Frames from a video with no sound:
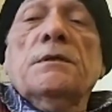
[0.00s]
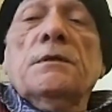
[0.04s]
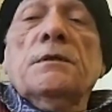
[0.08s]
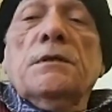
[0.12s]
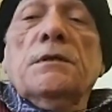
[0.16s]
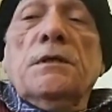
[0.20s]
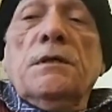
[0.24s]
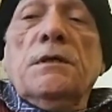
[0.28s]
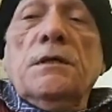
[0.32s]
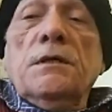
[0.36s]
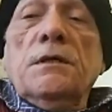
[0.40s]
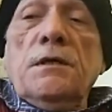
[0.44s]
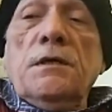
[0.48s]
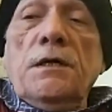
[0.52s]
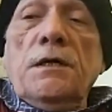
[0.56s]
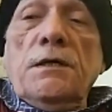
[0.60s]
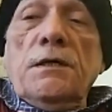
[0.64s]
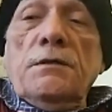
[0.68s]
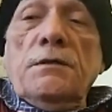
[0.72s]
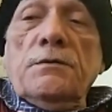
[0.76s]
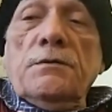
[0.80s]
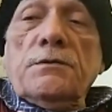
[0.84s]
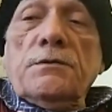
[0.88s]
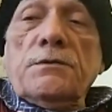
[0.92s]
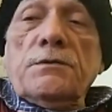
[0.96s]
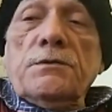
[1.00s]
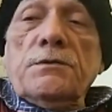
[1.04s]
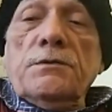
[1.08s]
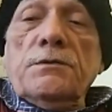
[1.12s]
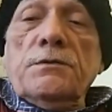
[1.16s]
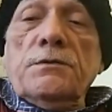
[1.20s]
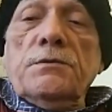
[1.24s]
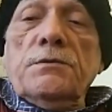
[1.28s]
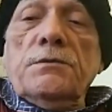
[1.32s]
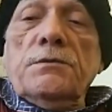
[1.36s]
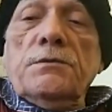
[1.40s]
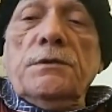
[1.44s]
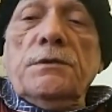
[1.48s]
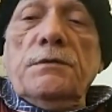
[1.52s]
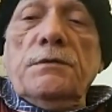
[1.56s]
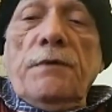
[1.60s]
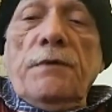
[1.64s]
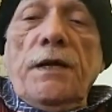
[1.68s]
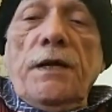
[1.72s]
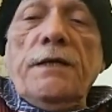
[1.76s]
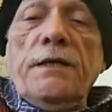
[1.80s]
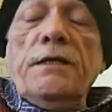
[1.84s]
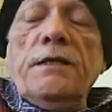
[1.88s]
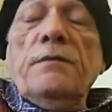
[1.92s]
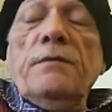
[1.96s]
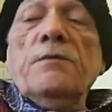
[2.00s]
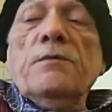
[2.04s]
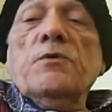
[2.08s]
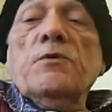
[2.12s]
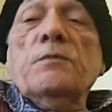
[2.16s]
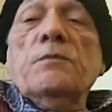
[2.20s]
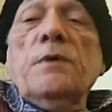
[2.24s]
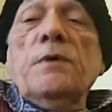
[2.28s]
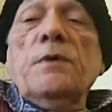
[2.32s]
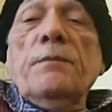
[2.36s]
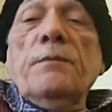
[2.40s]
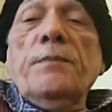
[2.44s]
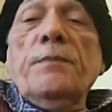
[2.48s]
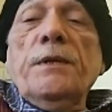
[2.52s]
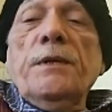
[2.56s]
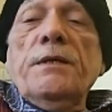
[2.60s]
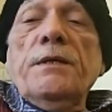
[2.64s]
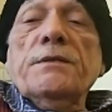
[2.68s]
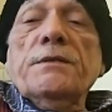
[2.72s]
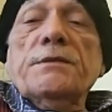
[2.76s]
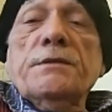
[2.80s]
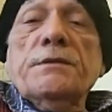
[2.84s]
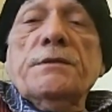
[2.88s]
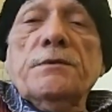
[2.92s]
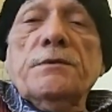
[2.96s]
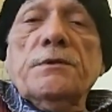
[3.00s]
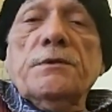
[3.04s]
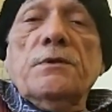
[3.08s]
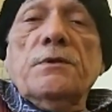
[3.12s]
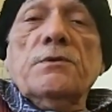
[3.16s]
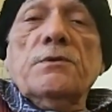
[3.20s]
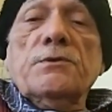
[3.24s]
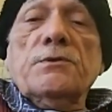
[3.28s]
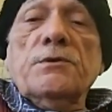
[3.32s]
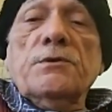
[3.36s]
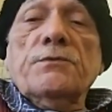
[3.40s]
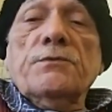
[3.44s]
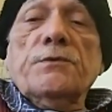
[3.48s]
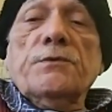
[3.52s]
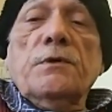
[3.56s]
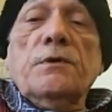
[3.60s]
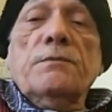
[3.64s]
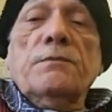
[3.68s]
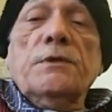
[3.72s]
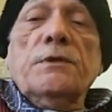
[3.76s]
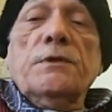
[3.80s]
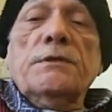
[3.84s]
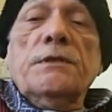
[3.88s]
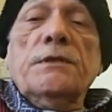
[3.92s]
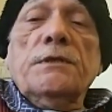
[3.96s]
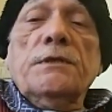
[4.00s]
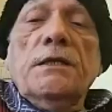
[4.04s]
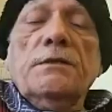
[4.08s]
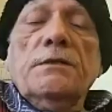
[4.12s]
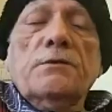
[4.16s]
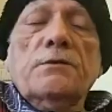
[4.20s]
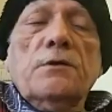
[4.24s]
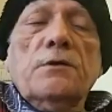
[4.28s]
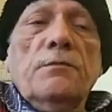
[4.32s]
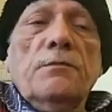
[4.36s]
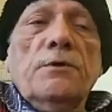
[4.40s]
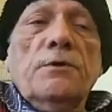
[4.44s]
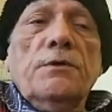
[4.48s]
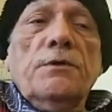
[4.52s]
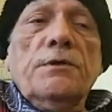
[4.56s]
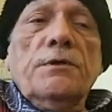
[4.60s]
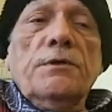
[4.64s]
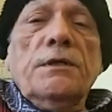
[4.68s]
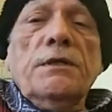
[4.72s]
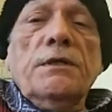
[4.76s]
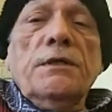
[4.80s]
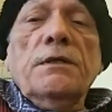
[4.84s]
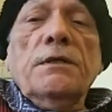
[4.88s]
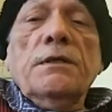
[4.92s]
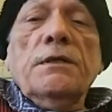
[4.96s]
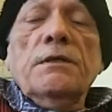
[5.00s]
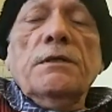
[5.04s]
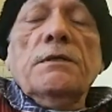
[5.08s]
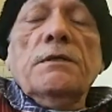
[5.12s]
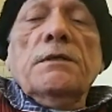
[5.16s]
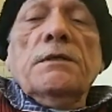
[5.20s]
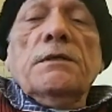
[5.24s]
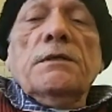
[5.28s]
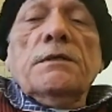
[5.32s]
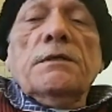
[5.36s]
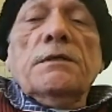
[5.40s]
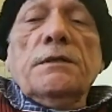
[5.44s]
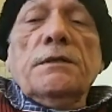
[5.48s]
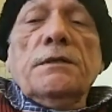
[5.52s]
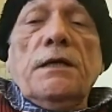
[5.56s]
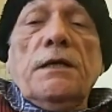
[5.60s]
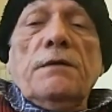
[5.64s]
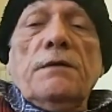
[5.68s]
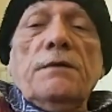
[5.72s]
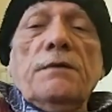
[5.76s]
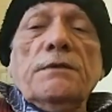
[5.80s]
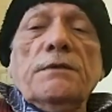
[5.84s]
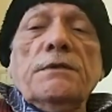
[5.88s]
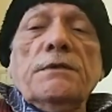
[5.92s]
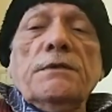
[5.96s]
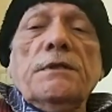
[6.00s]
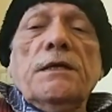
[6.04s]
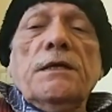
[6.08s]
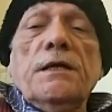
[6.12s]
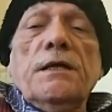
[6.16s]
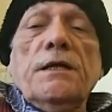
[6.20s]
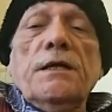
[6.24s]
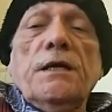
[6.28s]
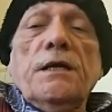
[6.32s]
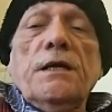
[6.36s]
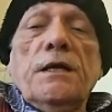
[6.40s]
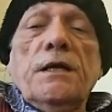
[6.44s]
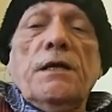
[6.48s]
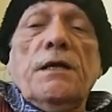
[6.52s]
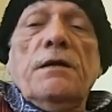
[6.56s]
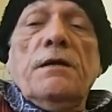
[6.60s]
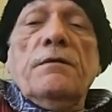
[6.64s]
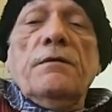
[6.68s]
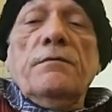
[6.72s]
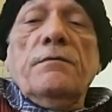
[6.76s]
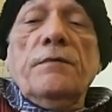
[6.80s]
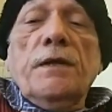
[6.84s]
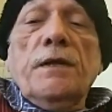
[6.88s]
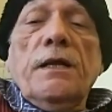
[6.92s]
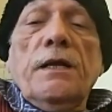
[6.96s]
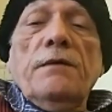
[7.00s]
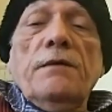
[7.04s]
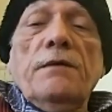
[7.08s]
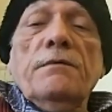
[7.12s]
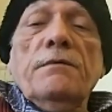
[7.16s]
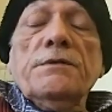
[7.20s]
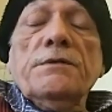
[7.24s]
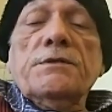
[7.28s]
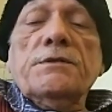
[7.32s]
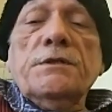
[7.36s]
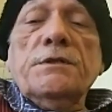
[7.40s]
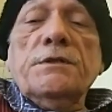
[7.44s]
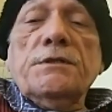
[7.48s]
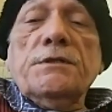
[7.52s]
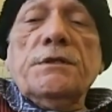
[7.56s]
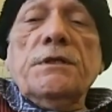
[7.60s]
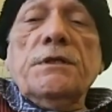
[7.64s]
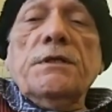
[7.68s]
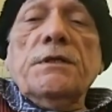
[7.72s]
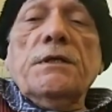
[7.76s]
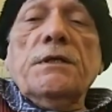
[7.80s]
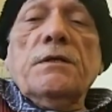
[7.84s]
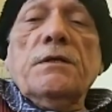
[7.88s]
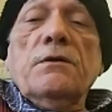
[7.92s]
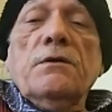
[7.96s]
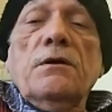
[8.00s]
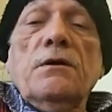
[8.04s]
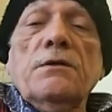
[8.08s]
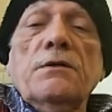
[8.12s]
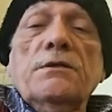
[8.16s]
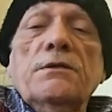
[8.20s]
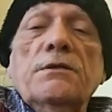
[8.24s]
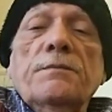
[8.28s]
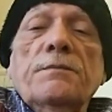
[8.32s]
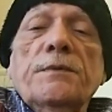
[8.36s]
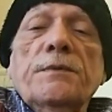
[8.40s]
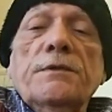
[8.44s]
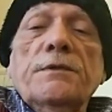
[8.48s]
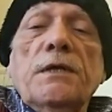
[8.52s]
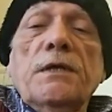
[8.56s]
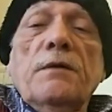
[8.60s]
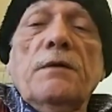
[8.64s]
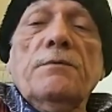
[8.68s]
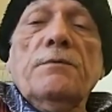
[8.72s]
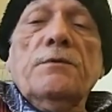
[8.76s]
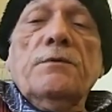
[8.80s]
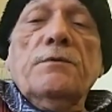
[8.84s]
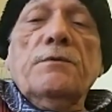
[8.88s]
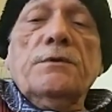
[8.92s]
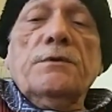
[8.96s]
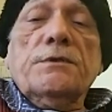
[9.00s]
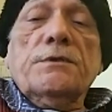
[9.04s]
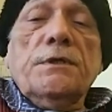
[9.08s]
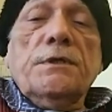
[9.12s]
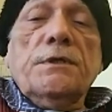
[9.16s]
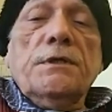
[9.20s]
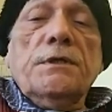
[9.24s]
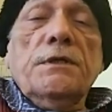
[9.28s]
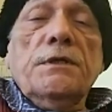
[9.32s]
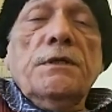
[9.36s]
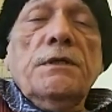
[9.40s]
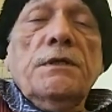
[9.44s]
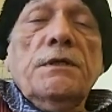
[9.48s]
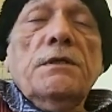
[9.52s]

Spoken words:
I used to invite him to my place. He was also from the Dalit community that was in Haryana when I was teaching in a college of Punjab University.